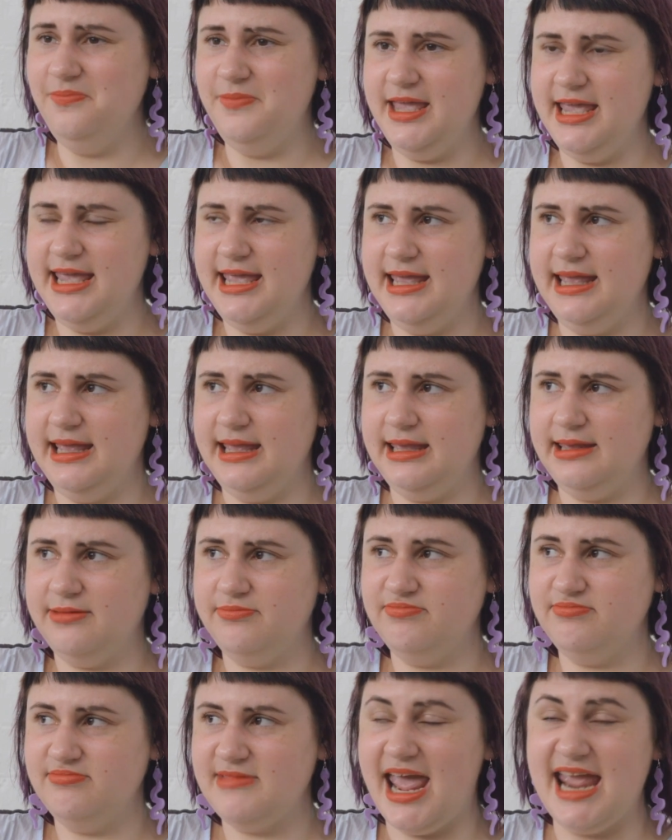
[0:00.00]
Being
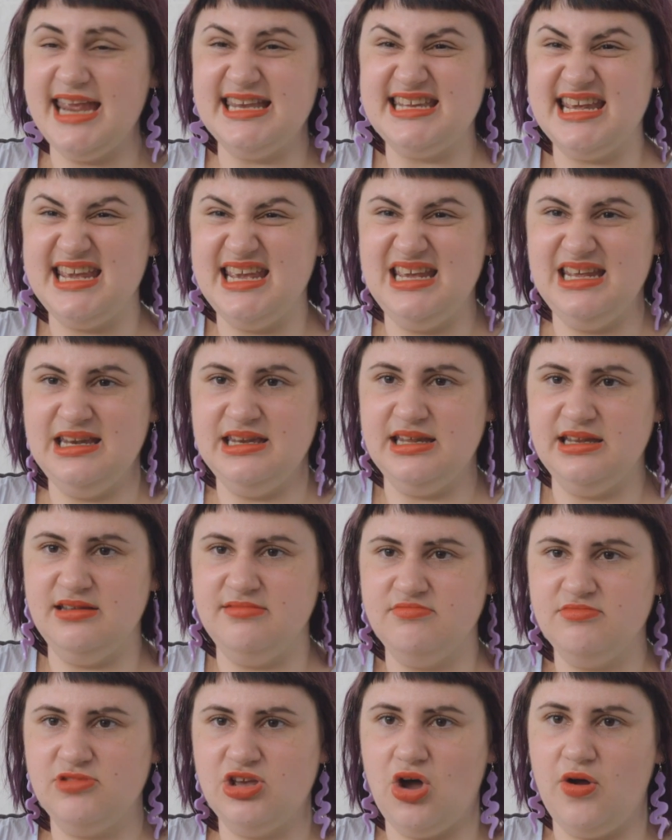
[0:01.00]
18
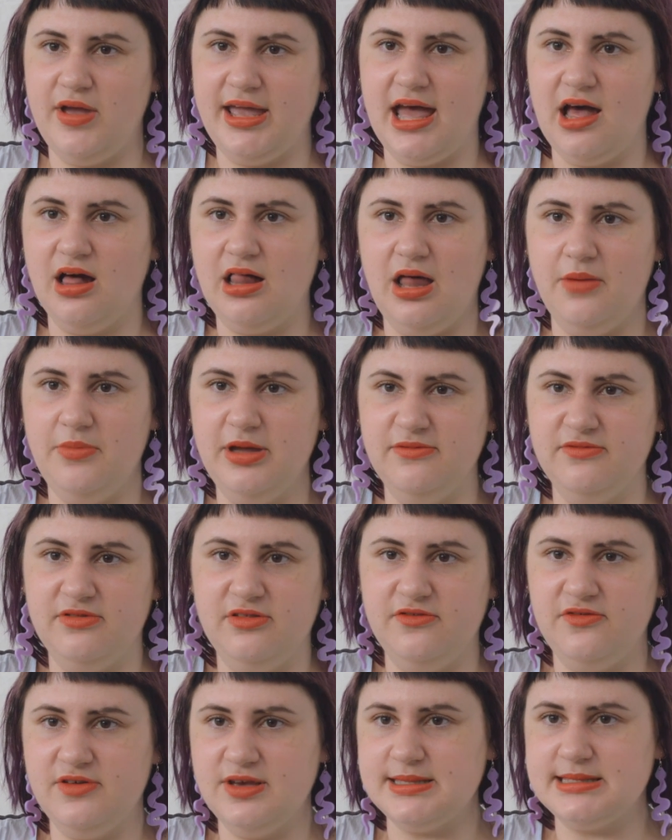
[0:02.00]
and going out clubbing for the
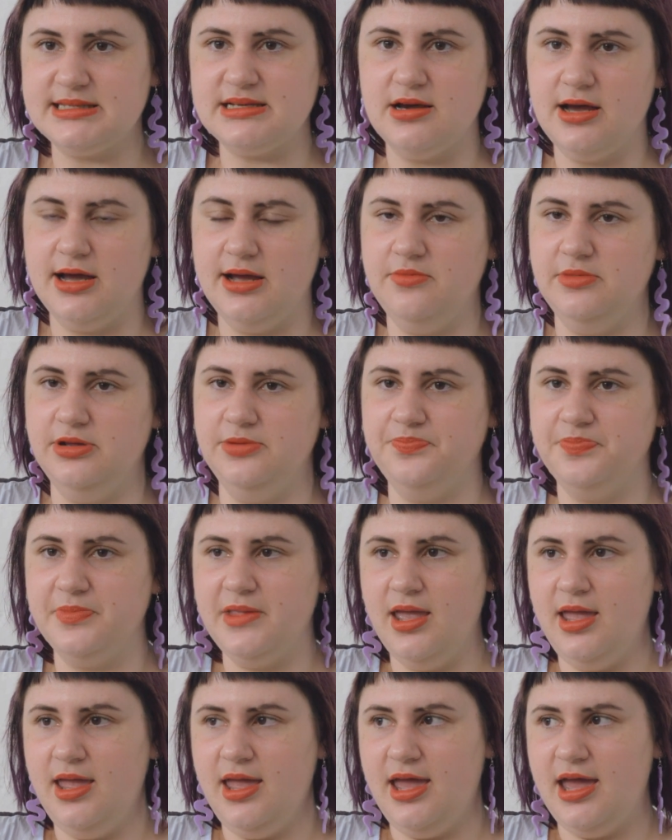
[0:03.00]
first time and
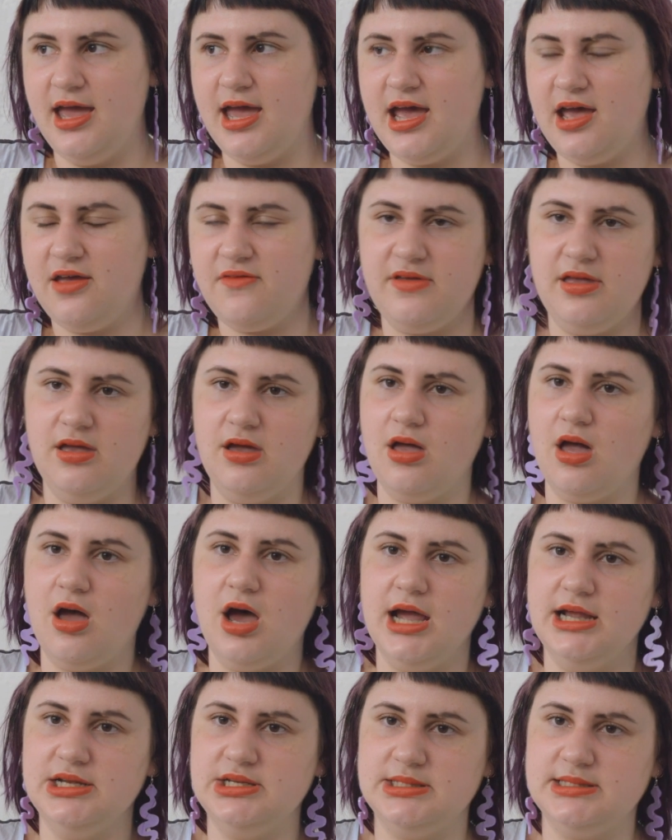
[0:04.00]
having a
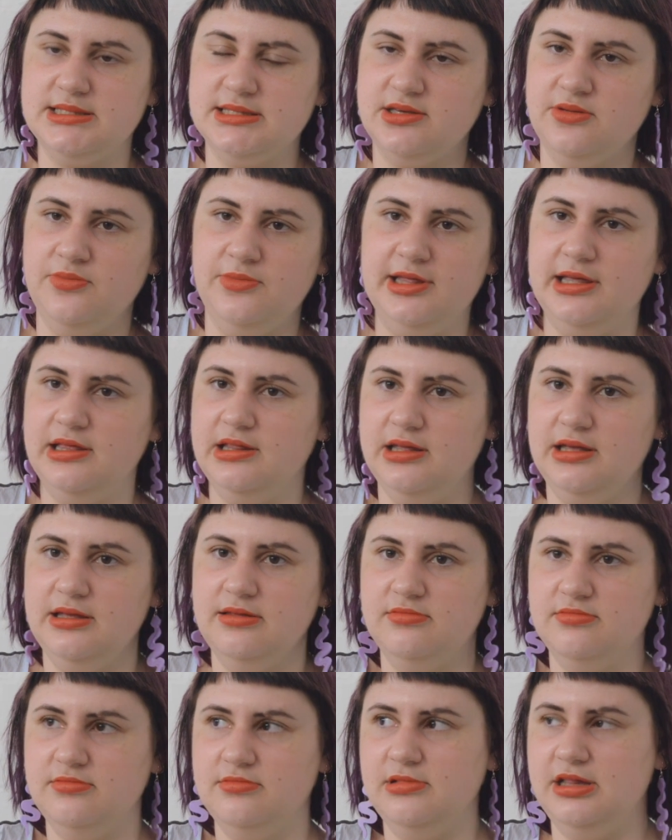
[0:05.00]
guy just completely
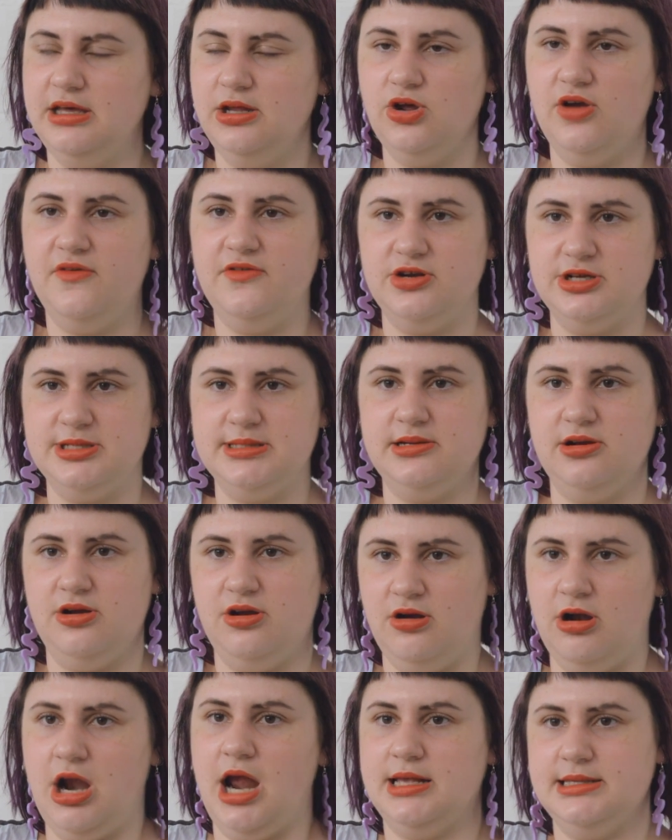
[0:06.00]
lean over us and
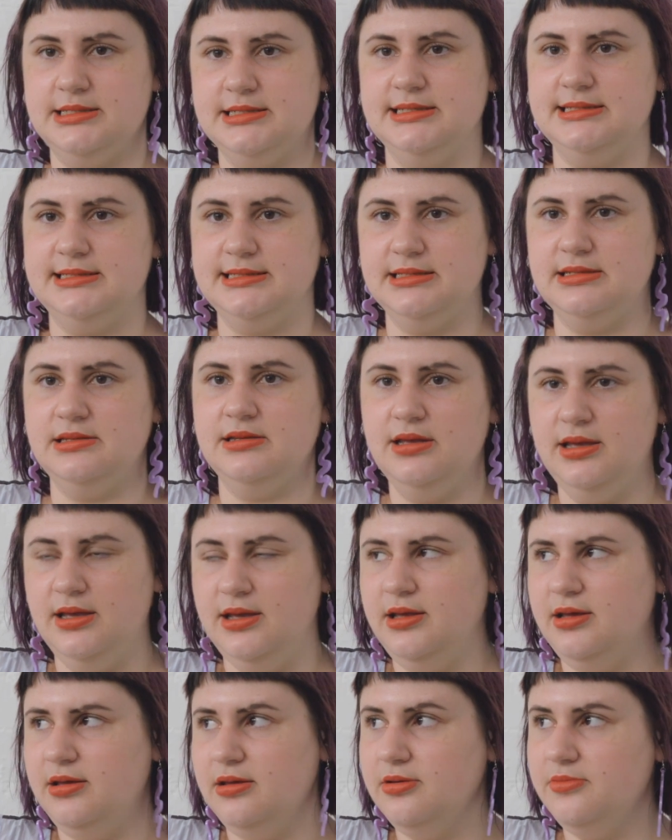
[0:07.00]
harass us
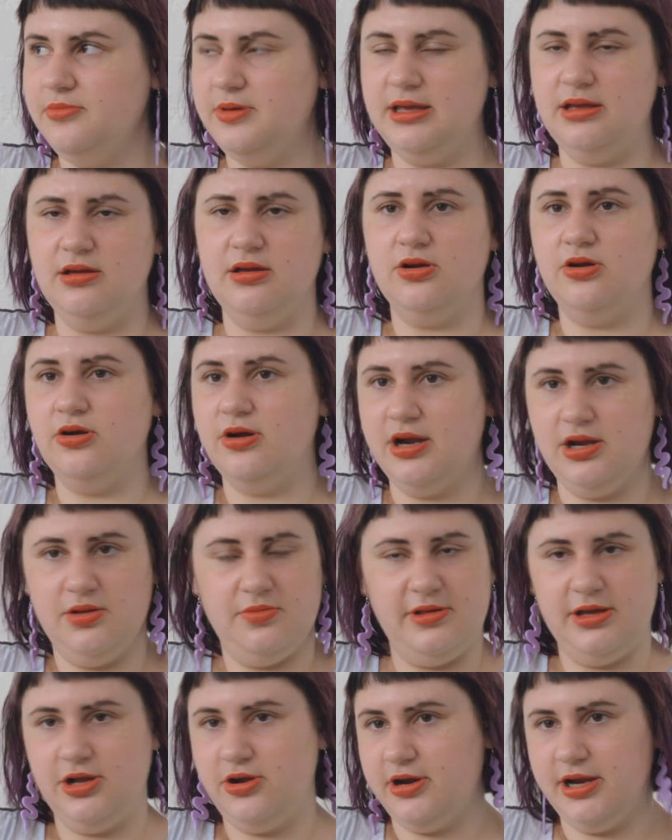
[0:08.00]
and be
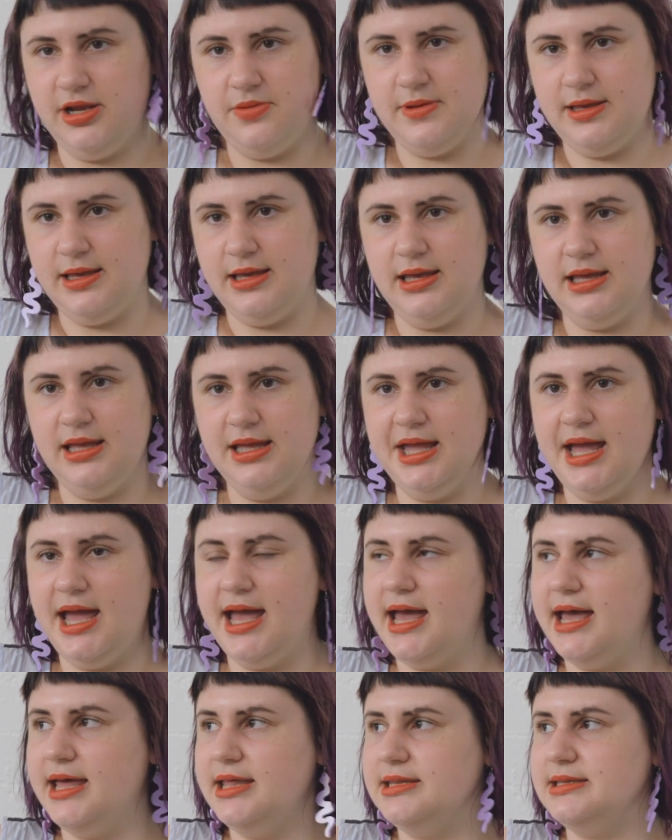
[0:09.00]
incredibly creepy.
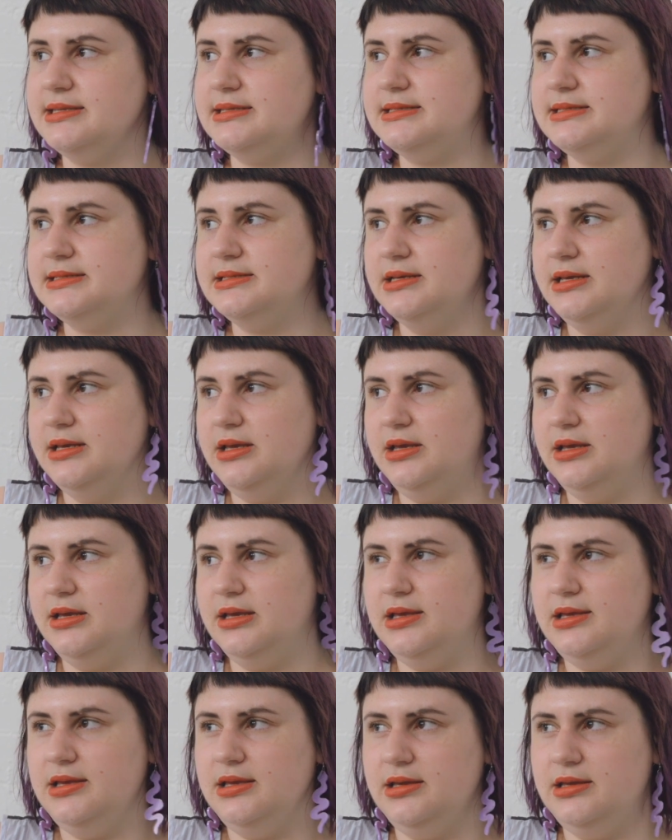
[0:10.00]
And
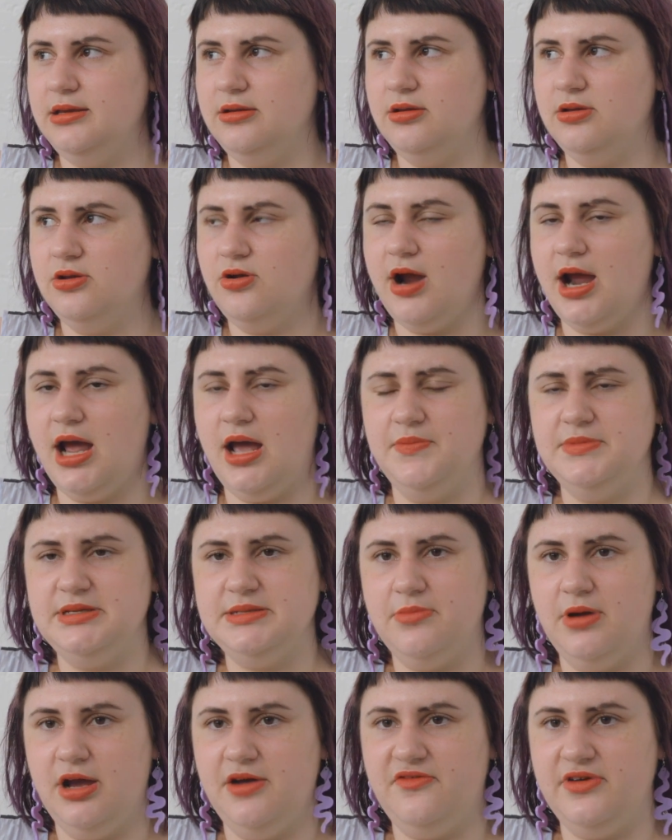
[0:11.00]
he grabbed
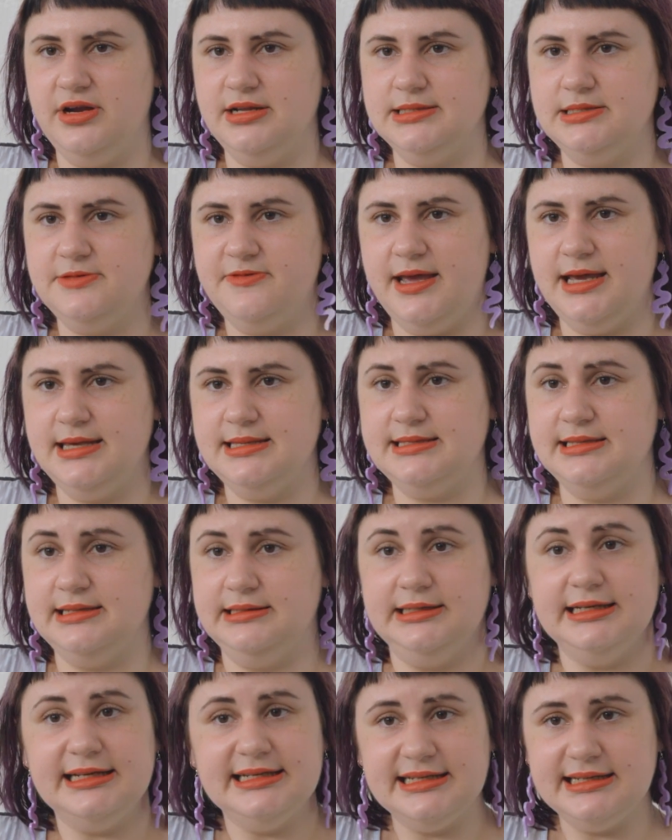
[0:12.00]
my friend's face and
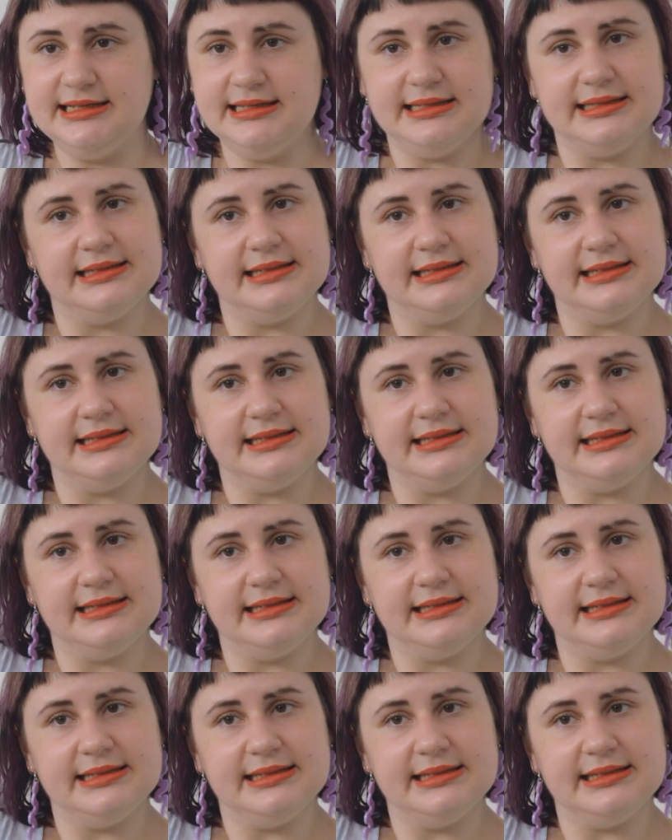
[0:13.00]
licked it.